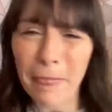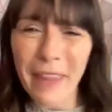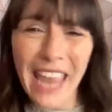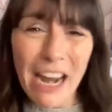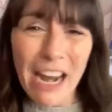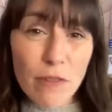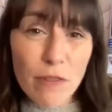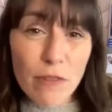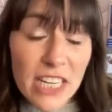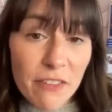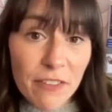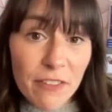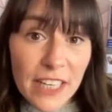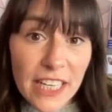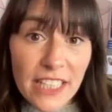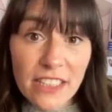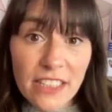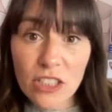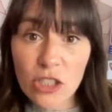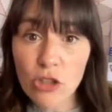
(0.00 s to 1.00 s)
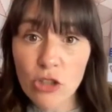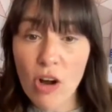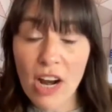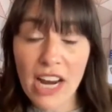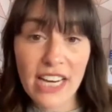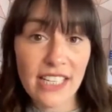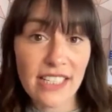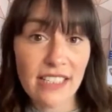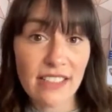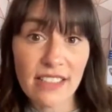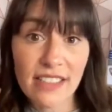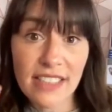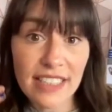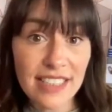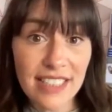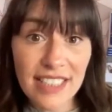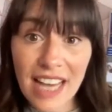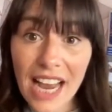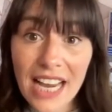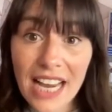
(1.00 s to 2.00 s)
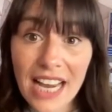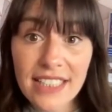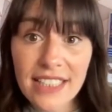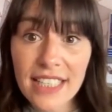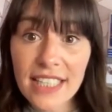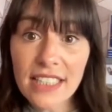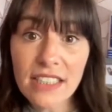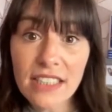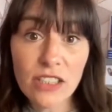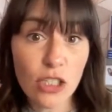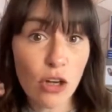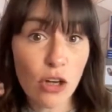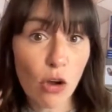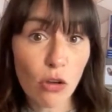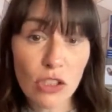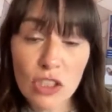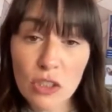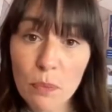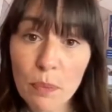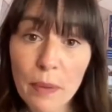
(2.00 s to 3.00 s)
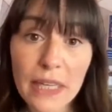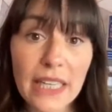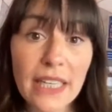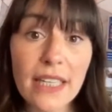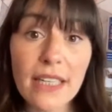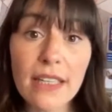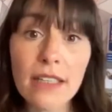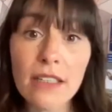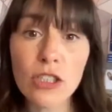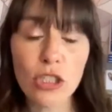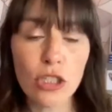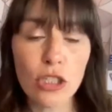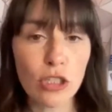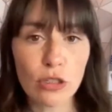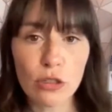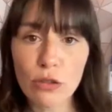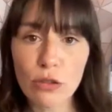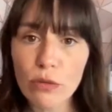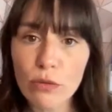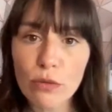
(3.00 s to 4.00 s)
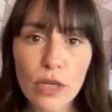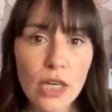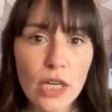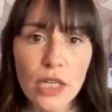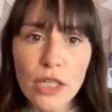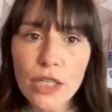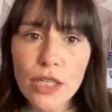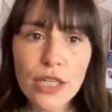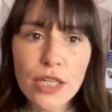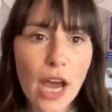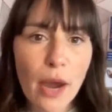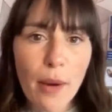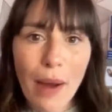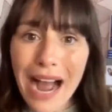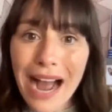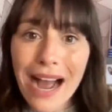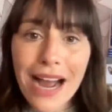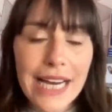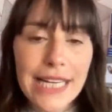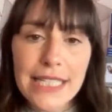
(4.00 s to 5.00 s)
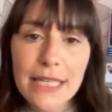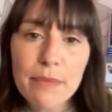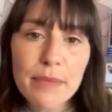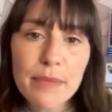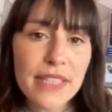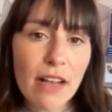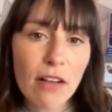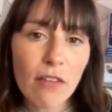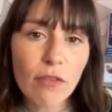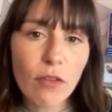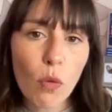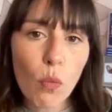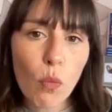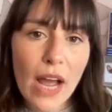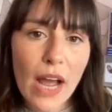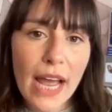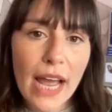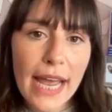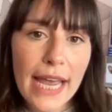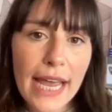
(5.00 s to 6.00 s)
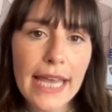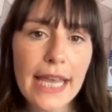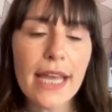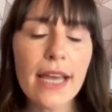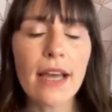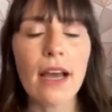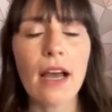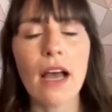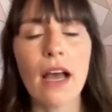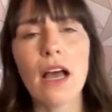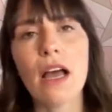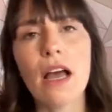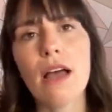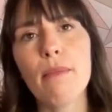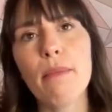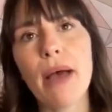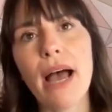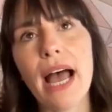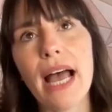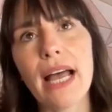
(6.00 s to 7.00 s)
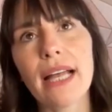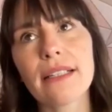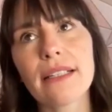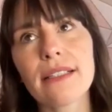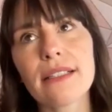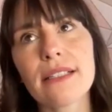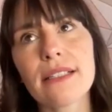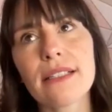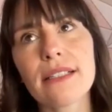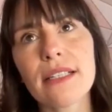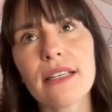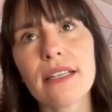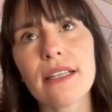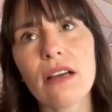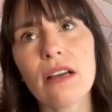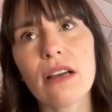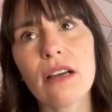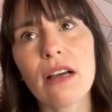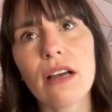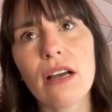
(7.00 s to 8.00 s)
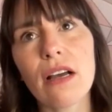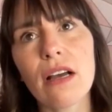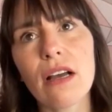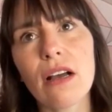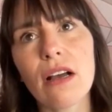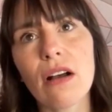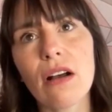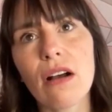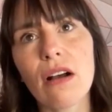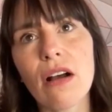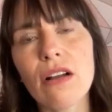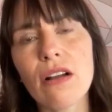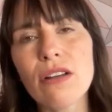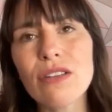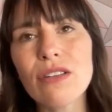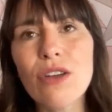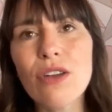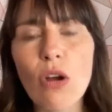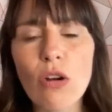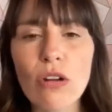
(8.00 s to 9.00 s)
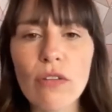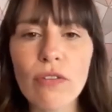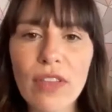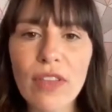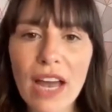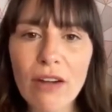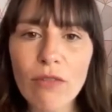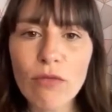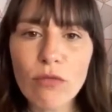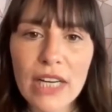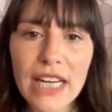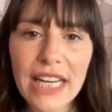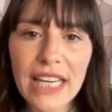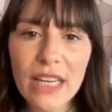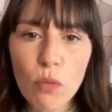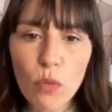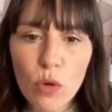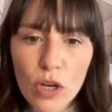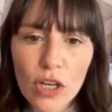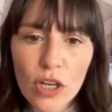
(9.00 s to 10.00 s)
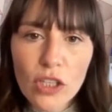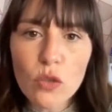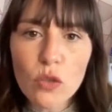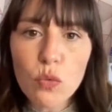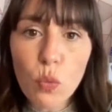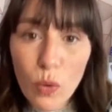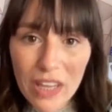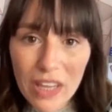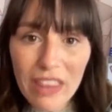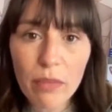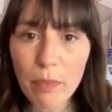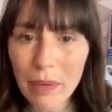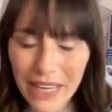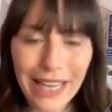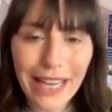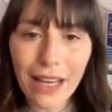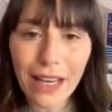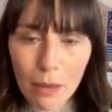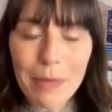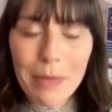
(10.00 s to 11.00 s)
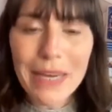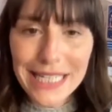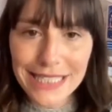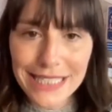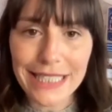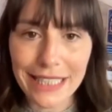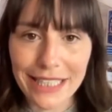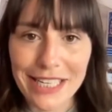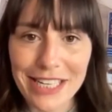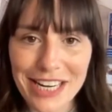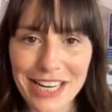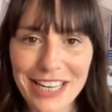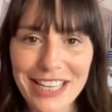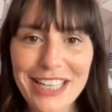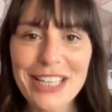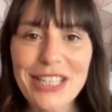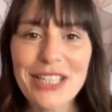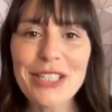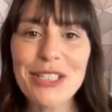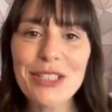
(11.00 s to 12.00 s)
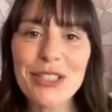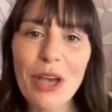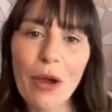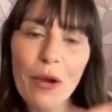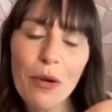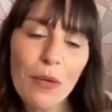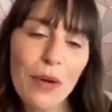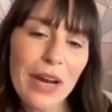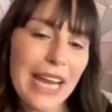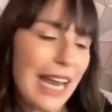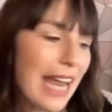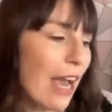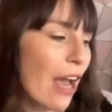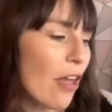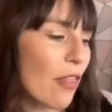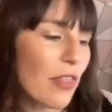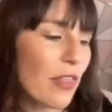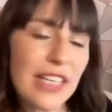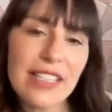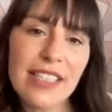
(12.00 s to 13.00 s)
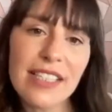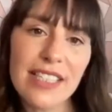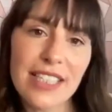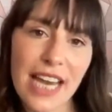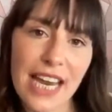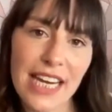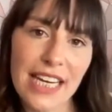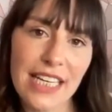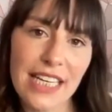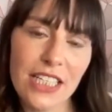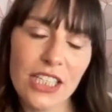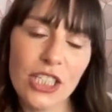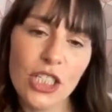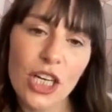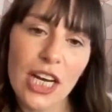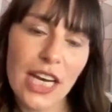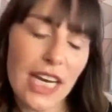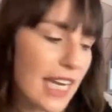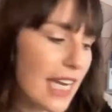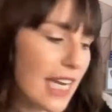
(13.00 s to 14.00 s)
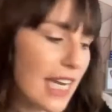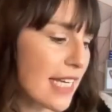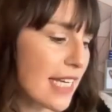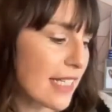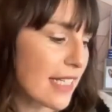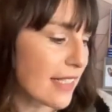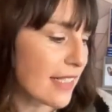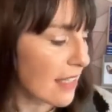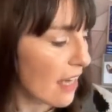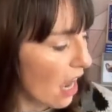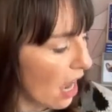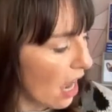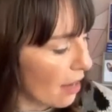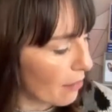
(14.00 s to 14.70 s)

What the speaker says: get rid of it, to try and disguise it, to not speak, to, you know, hide himself away. And none of that really works with being a comedian. So at this stage, he is,